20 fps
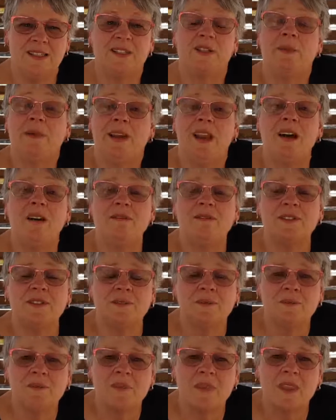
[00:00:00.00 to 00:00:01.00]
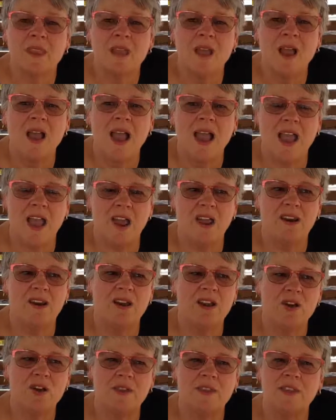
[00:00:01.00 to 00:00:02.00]
to be loved. And
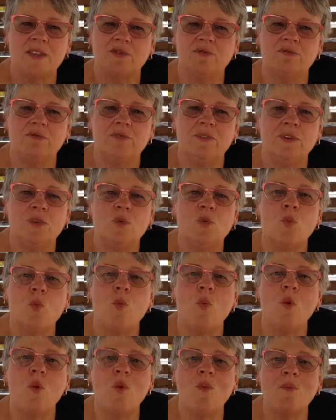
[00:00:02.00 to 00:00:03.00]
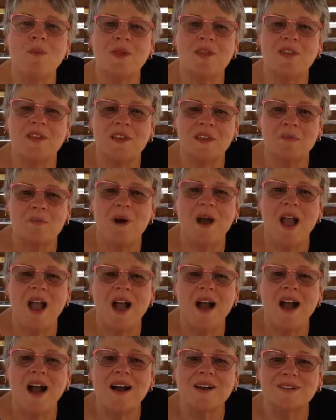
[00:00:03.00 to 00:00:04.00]
I got this real warmth in my
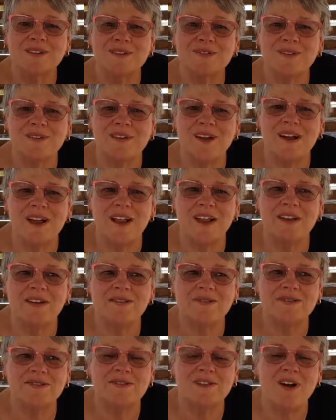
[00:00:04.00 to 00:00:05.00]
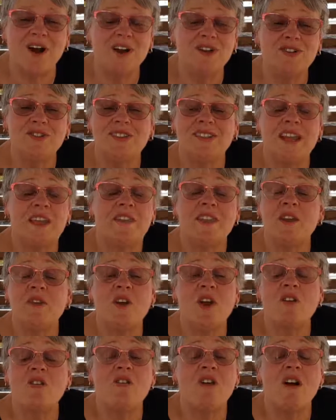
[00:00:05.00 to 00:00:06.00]
heart. And I just sat there
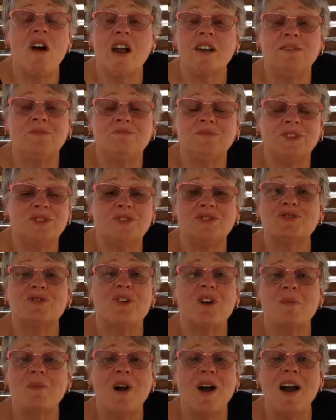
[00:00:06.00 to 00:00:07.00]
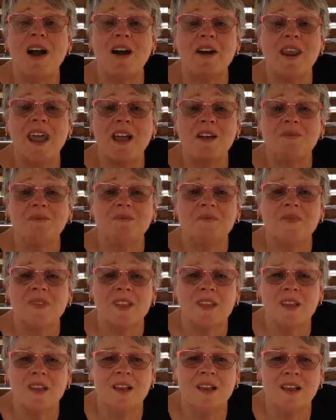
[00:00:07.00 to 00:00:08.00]
and I cried, just cried my heart out.
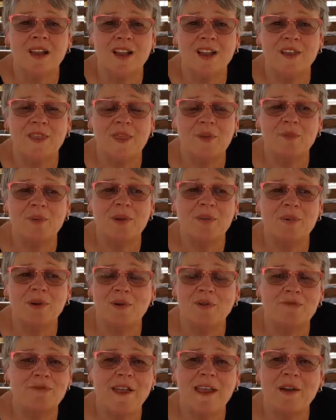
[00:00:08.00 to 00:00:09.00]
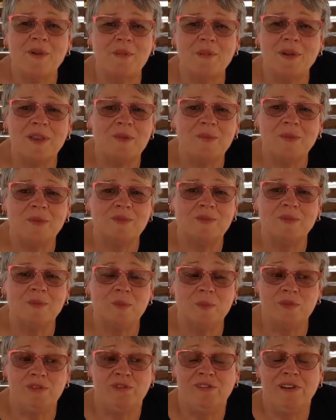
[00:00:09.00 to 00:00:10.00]
And the people around me were
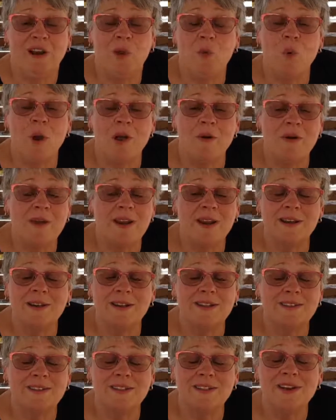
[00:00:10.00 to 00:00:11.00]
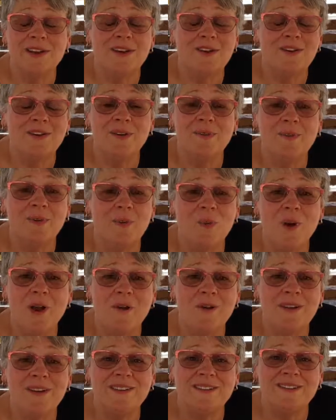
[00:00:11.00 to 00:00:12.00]
really worried. And I said, no, don't be
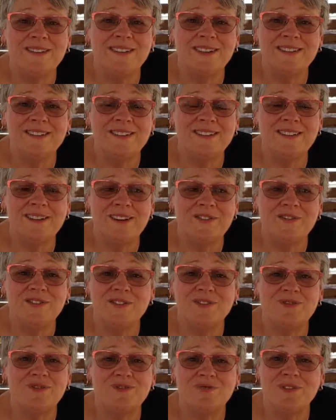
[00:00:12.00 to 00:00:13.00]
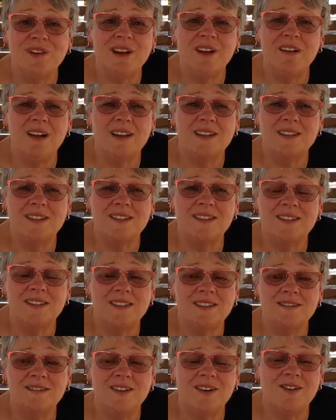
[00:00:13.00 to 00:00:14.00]
worried. I said, I've just realised
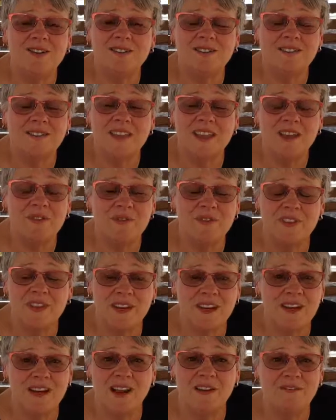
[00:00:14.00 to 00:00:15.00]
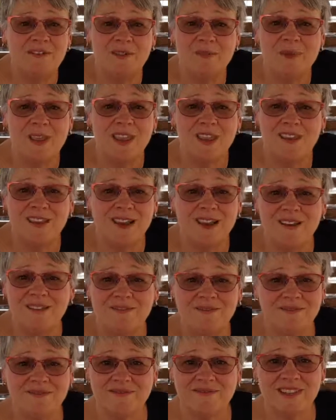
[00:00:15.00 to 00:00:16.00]
that God's there and that he loves me
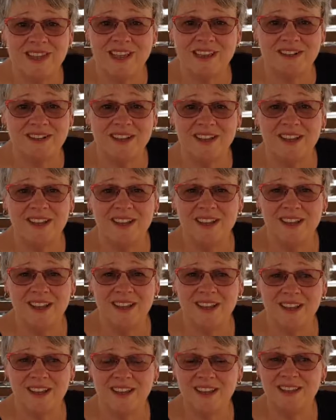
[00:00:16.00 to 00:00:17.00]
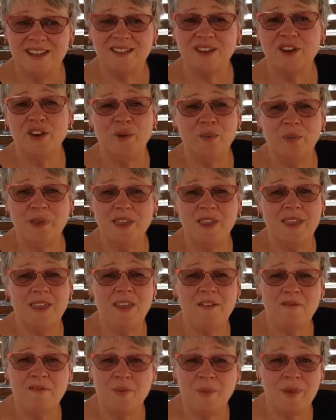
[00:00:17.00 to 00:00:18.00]
and that he's going to be
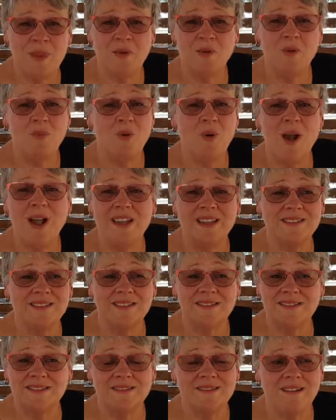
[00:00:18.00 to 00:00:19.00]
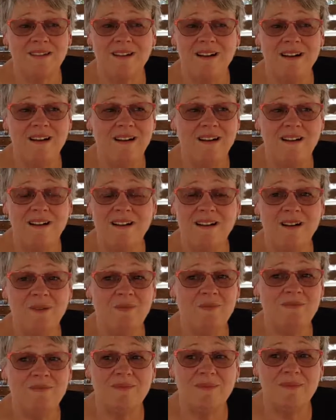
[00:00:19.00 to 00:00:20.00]
there for me always.
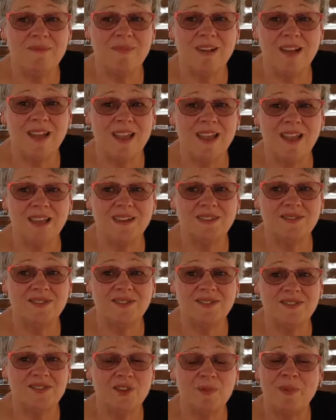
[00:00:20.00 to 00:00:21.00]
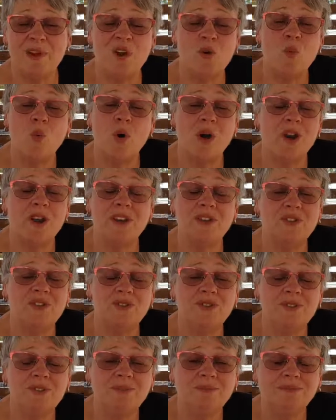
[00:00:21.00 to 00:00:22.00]
And no matter what I
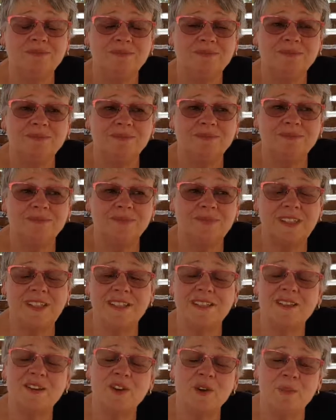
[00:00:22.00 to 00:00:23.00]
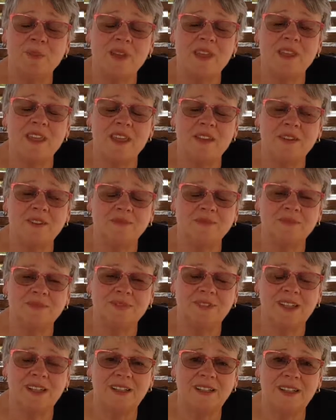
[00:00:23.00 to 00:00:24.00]
do, he's going to be there
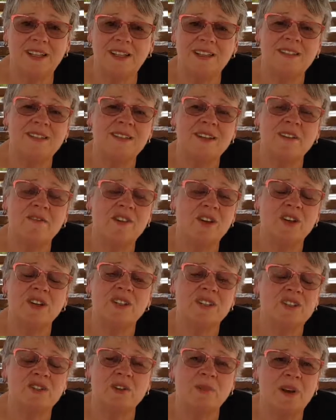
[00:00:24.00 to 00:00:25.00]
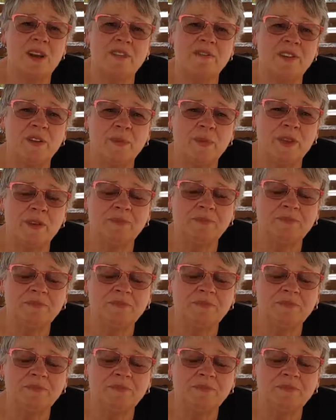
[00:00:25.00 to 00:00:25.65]
and he's never going to stop loving me.